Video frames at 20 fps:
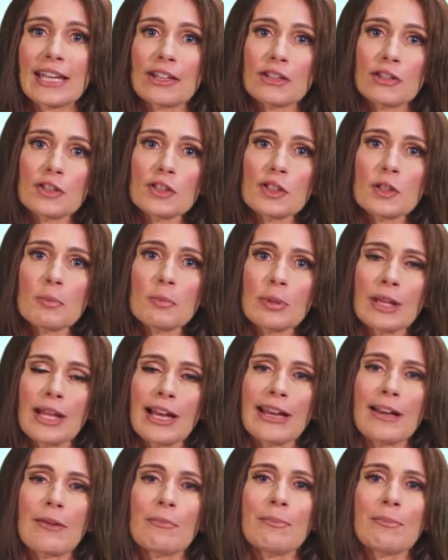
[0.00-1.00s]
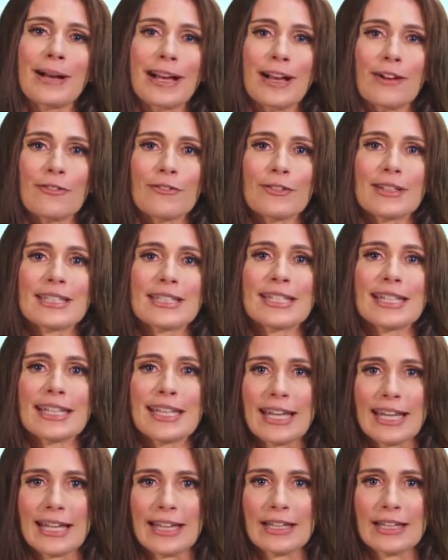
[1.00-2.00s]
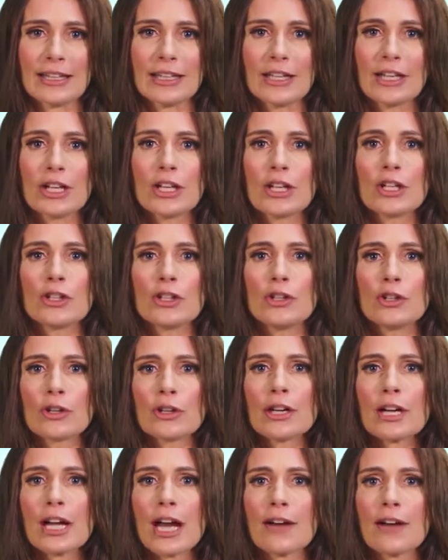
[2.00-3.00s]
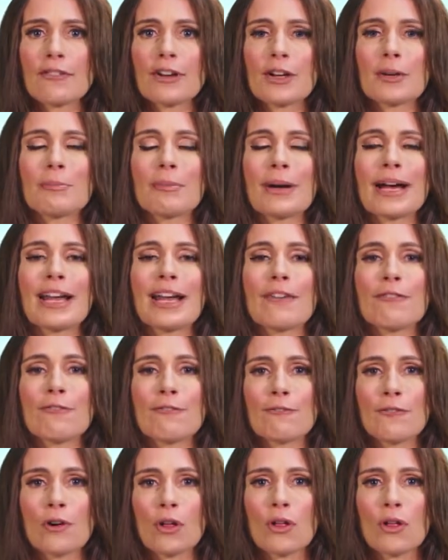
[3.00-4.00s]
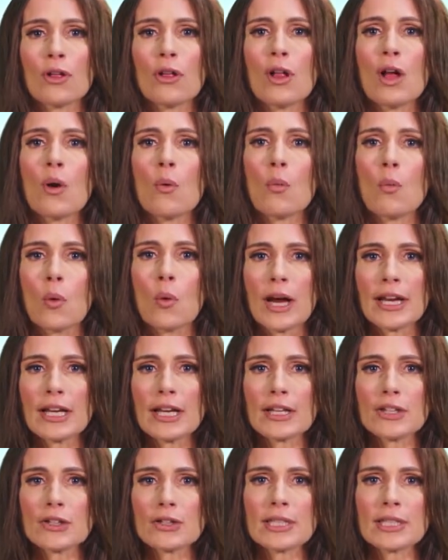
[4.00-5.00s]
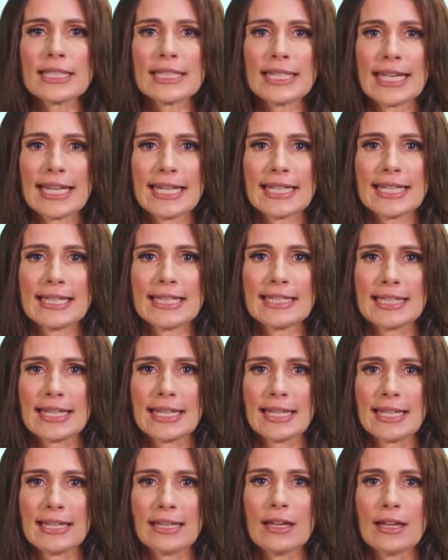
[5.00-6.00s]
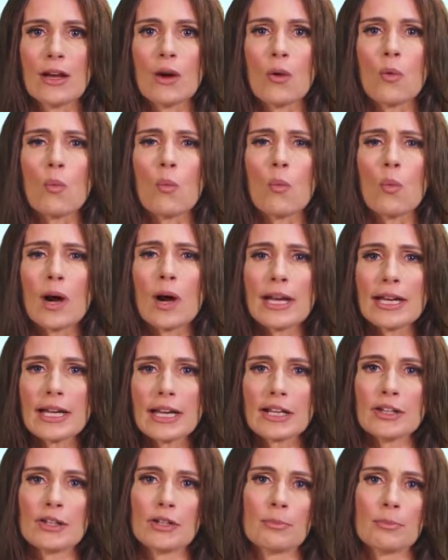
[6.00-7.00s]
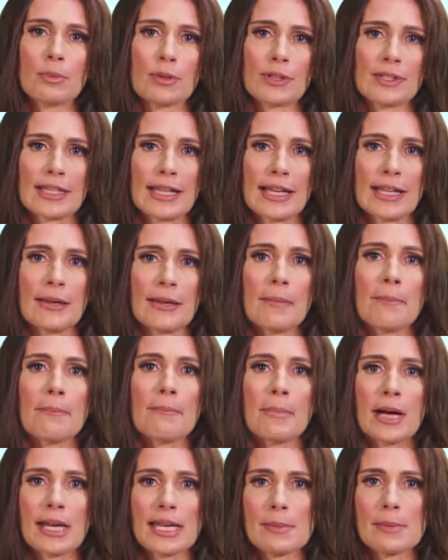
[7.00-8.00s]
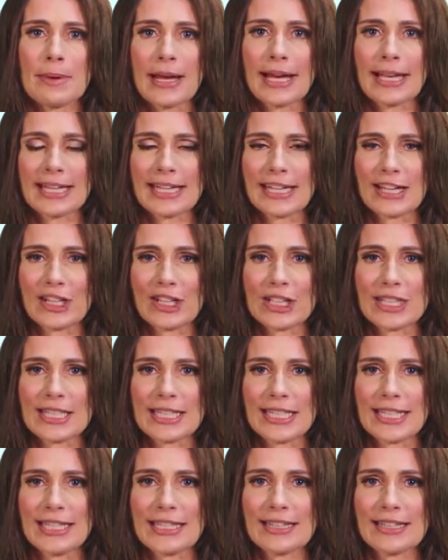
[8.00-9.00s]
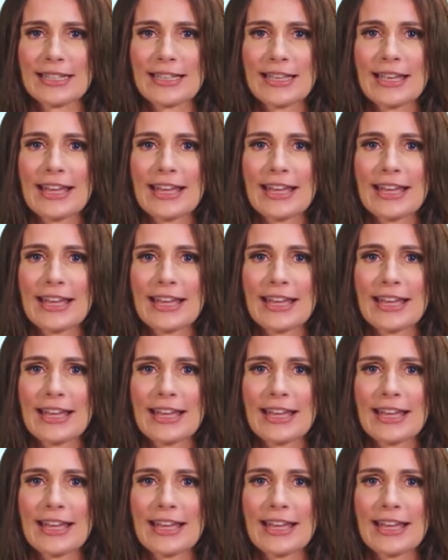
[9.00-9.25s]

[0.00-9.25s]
get your supply of Biofit today, you're covered by a full 180-day, 100% money-back guarantee.